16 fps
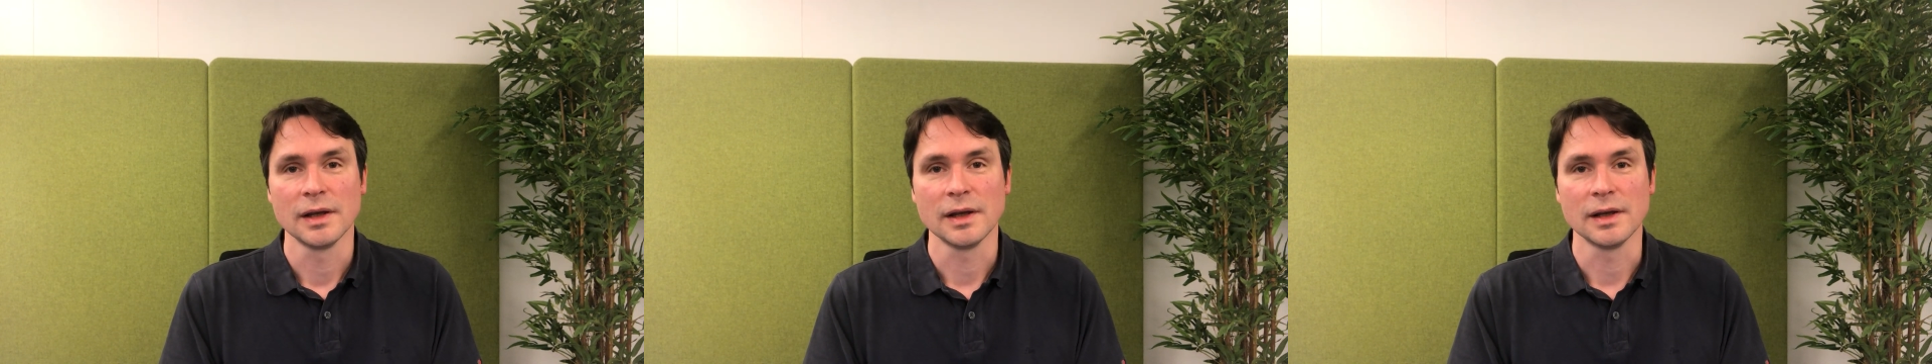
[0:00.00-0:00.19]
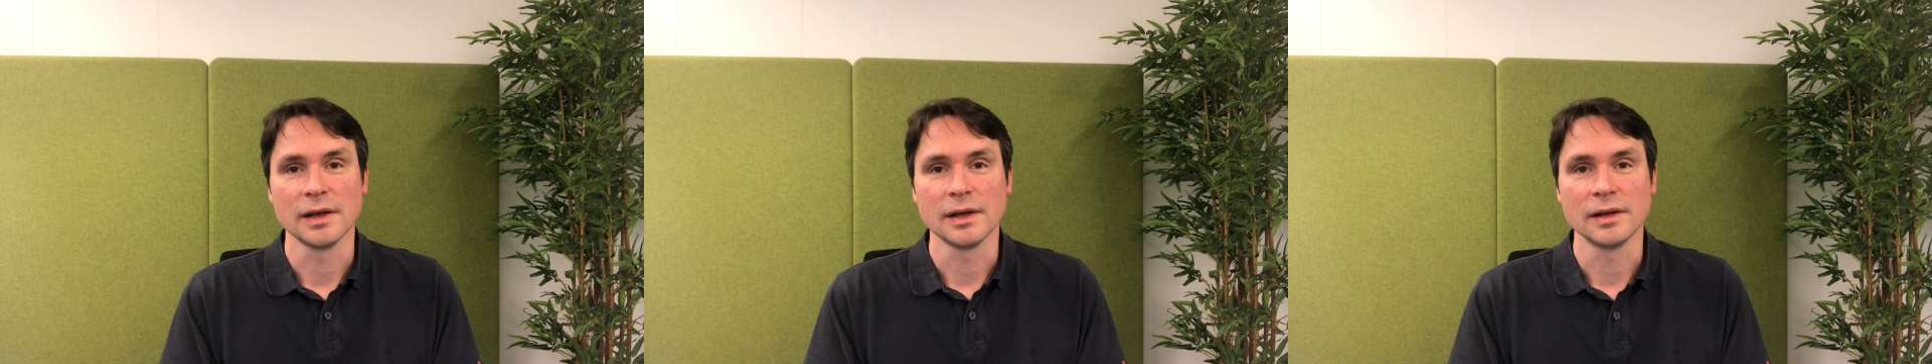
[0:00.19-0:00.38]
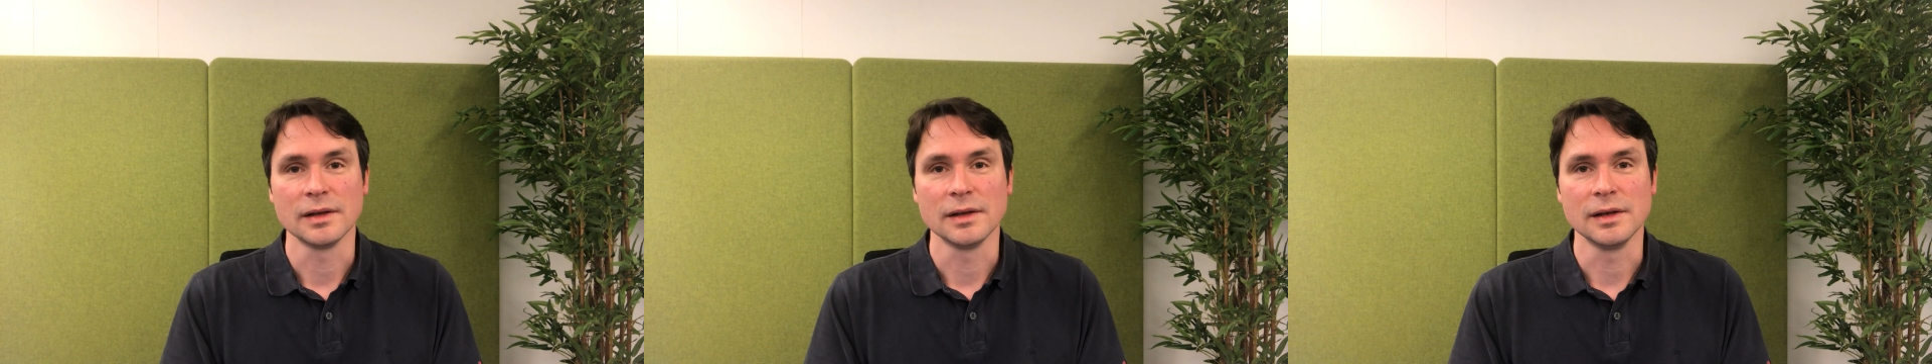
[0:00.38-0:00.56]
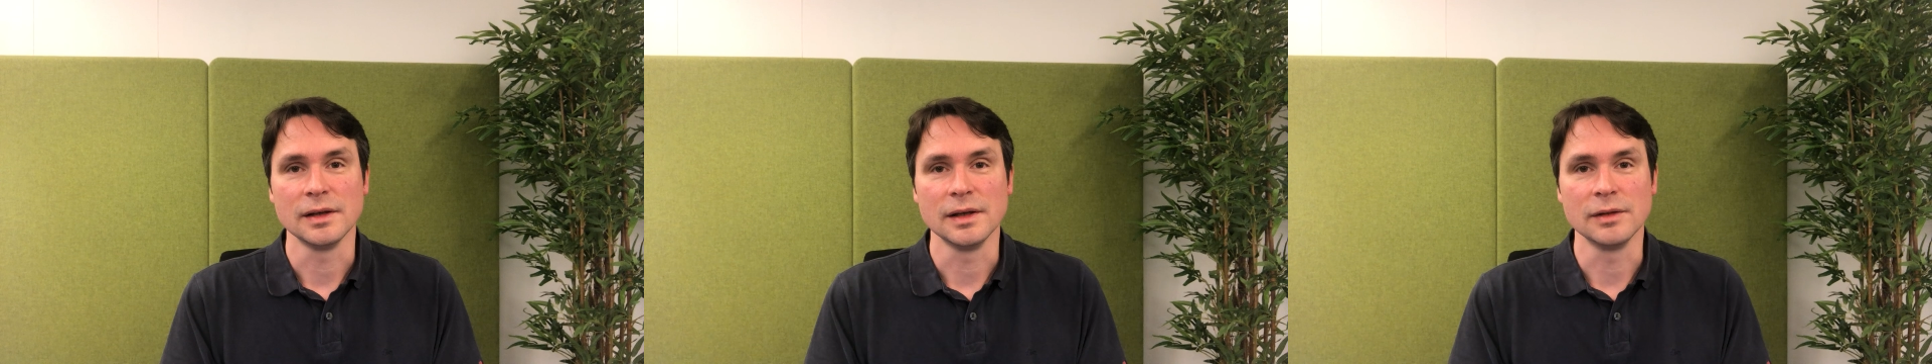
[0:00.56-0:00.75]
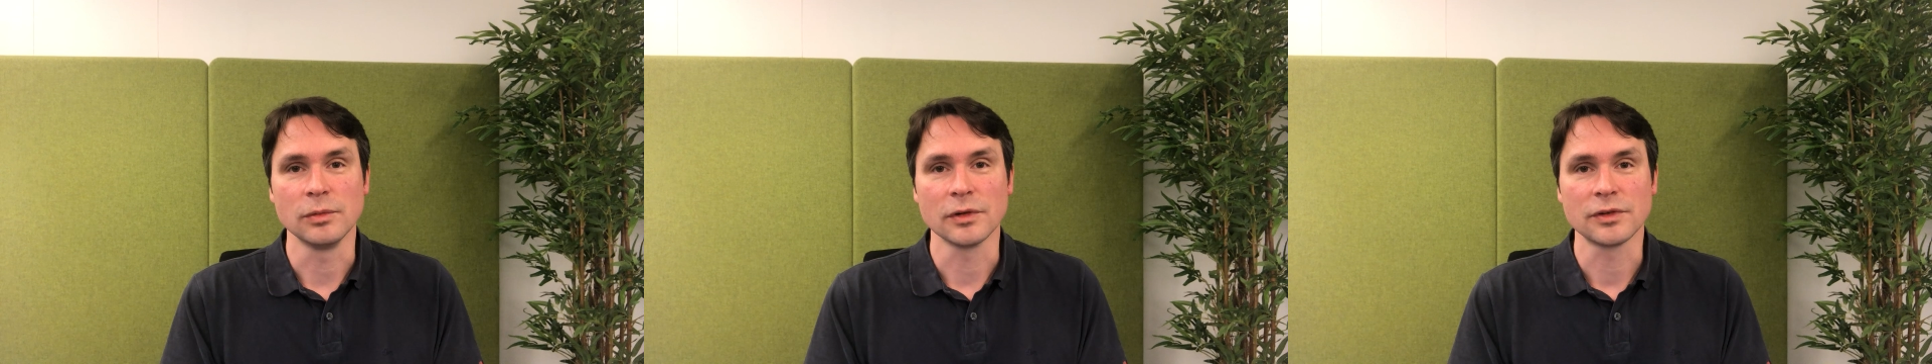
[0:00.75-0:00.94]

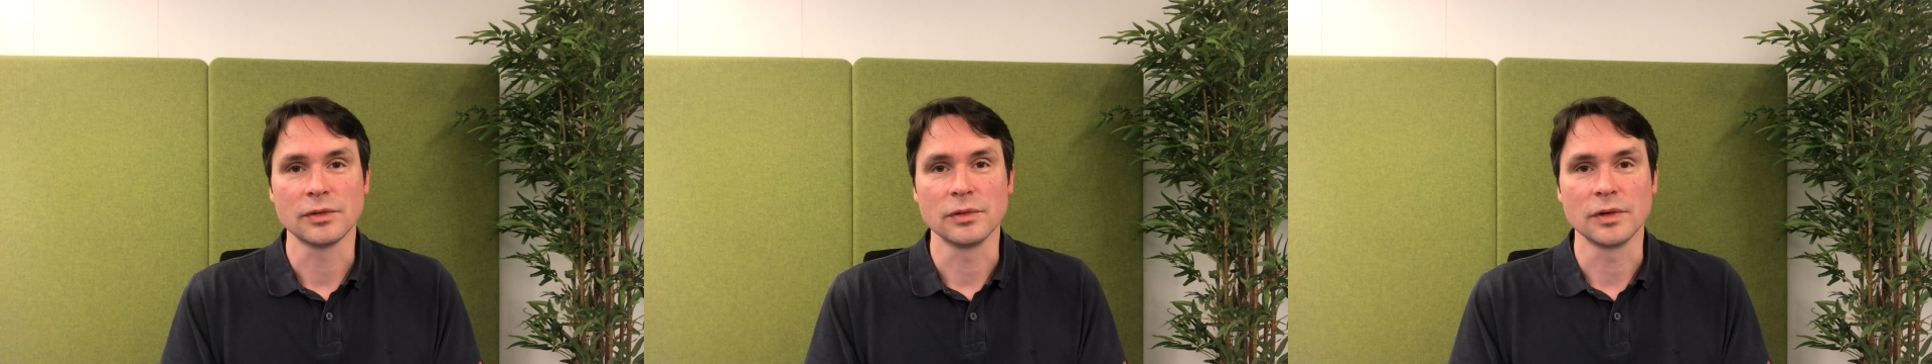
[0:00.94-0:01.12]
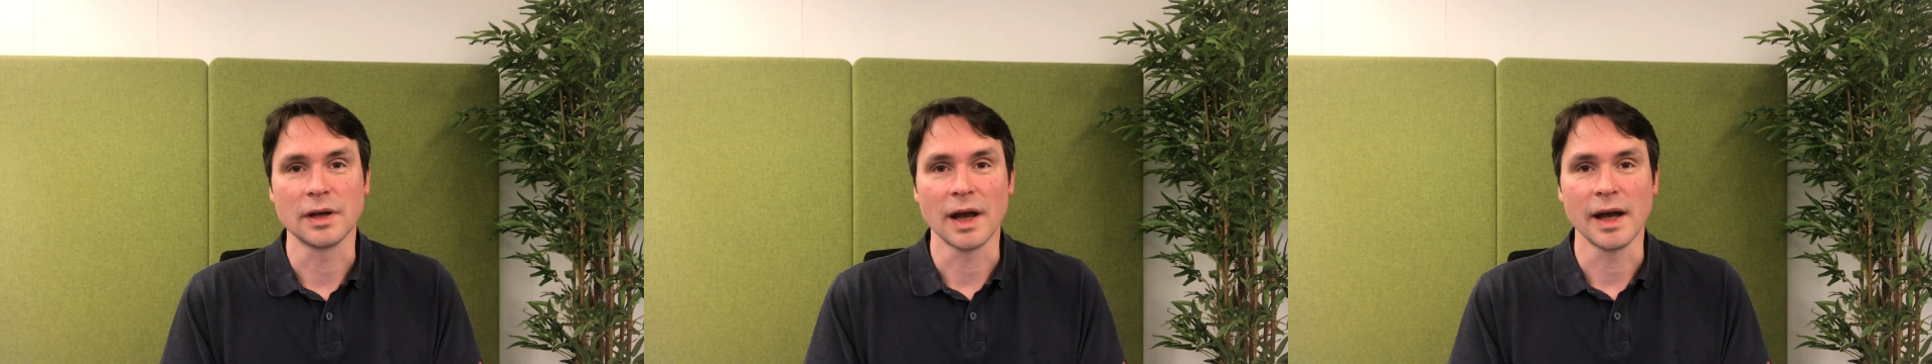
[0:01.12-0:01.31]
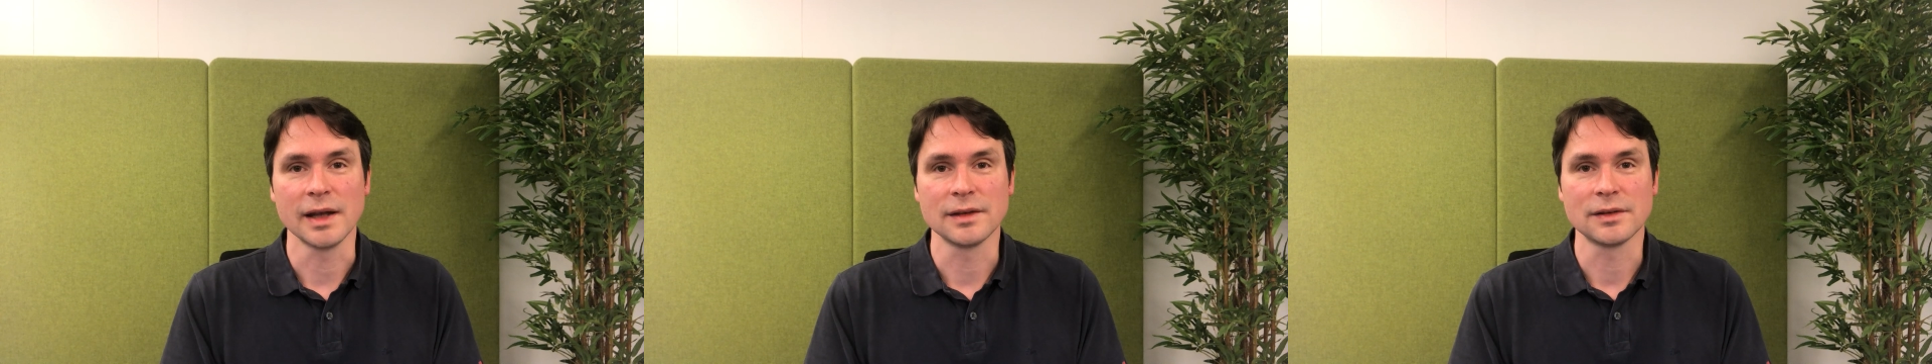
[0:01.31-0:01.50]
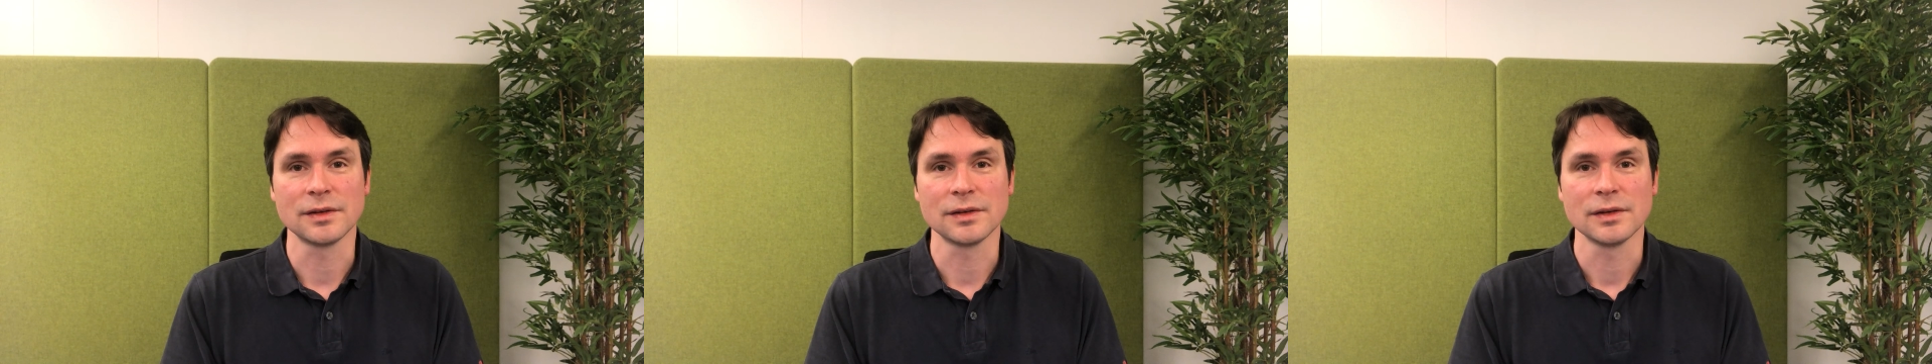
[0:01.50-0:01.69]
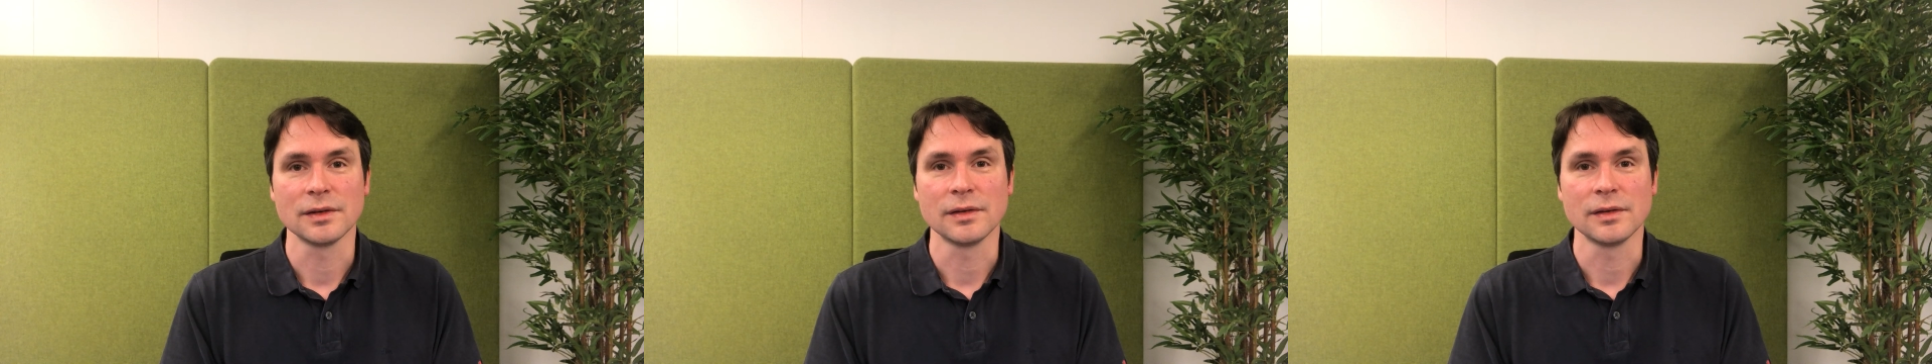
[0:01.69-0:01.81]
it was to guide